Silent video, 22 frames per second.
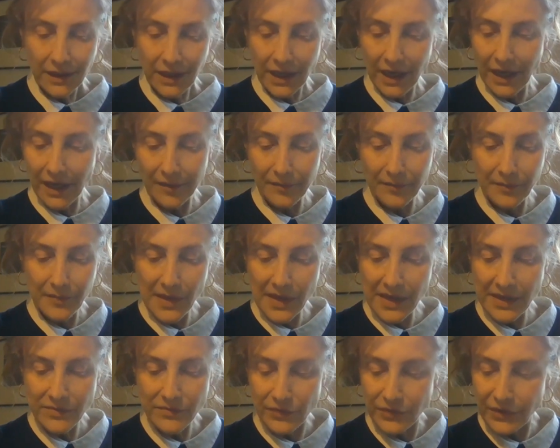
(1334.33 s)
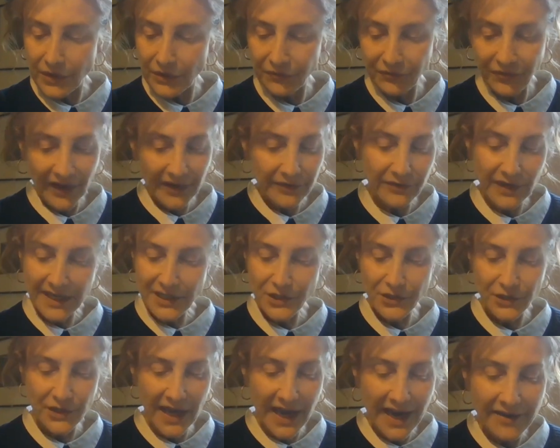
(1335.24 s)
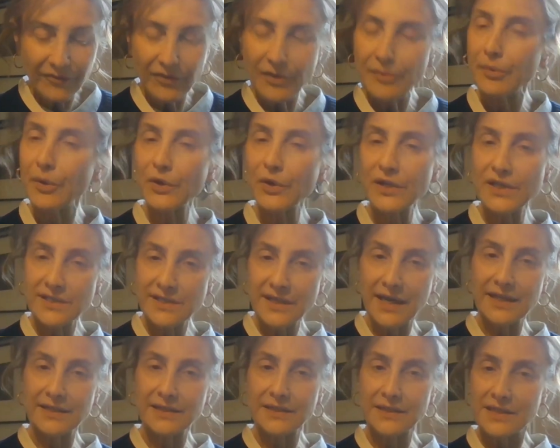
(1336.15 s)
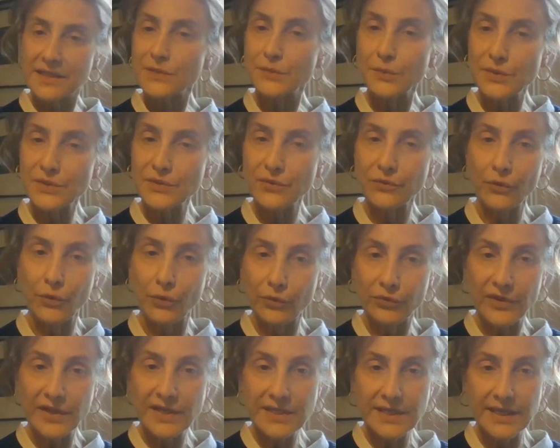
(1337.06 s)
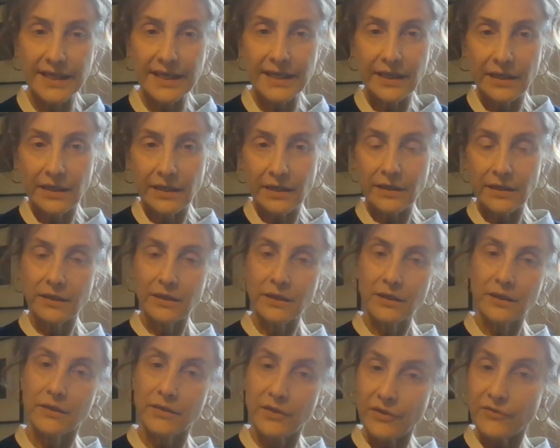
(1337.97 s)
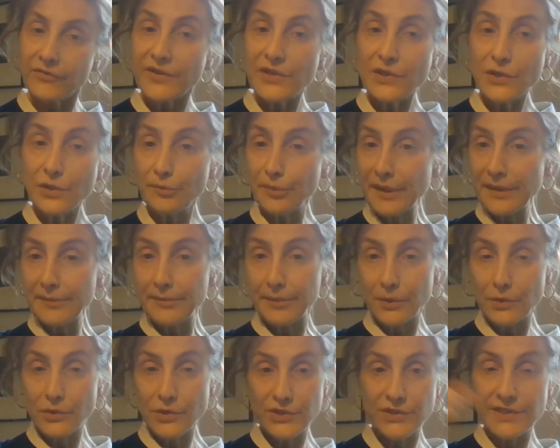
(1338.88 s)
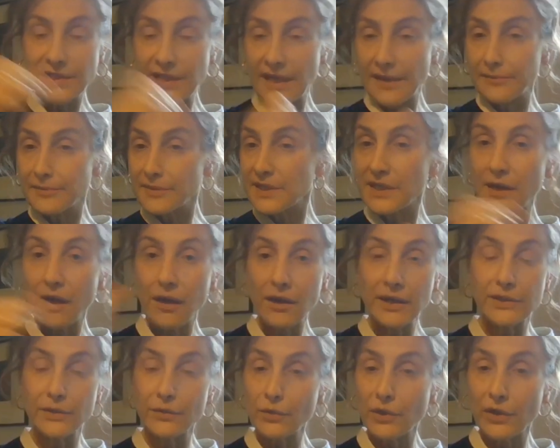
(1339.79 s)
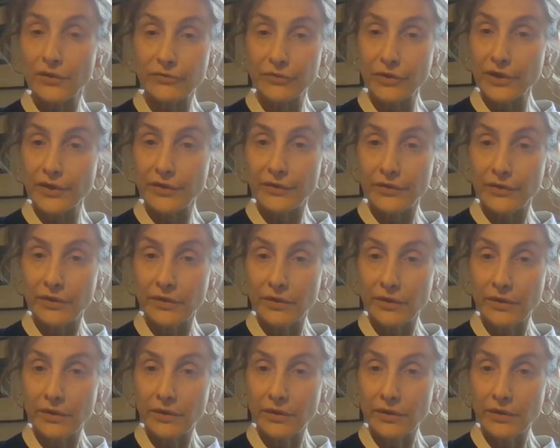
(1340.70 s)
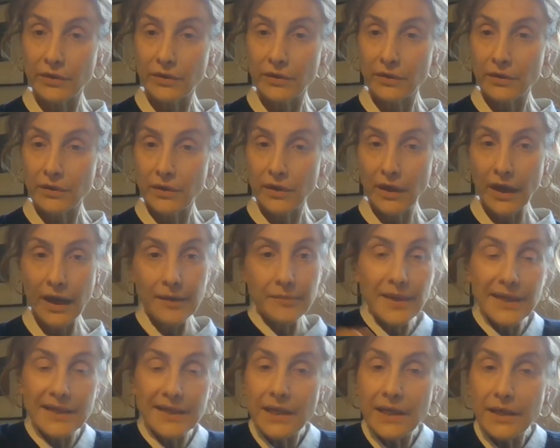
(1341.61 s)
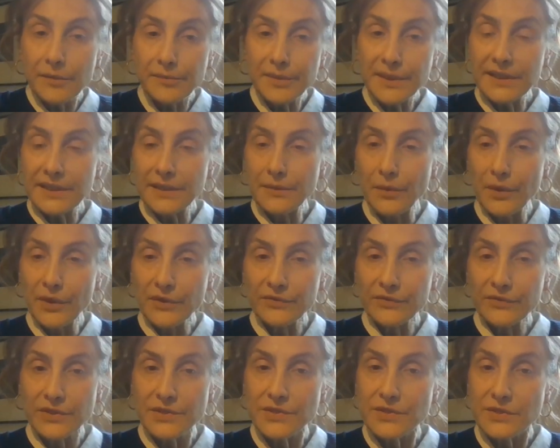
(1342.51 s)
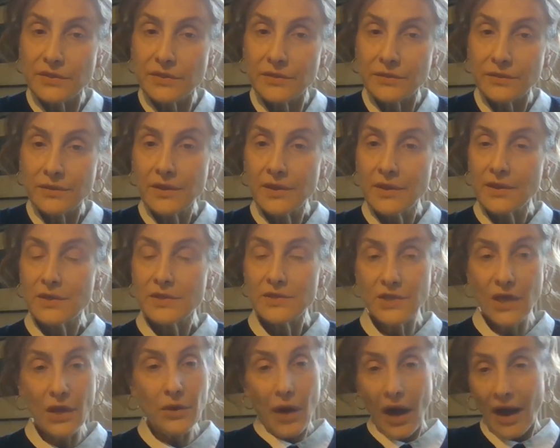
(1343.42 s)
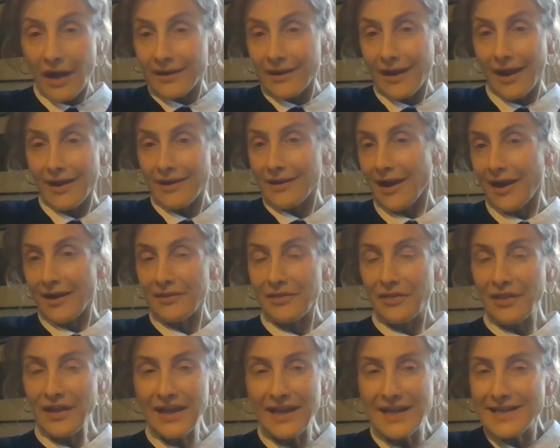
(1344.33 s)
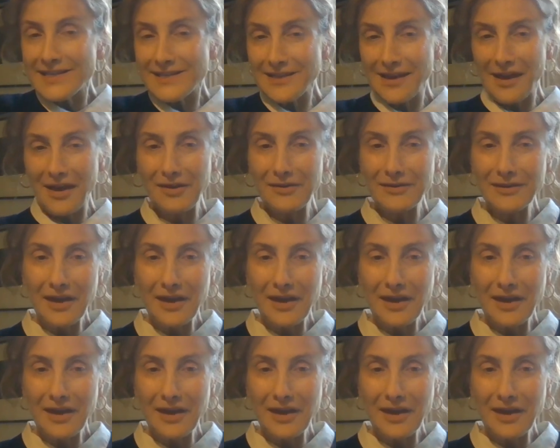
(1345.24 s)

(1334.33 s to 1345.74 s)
the foundation, everybody said this was authentic, the official people just stamped denied all over it and made it completely worthless. So I think he's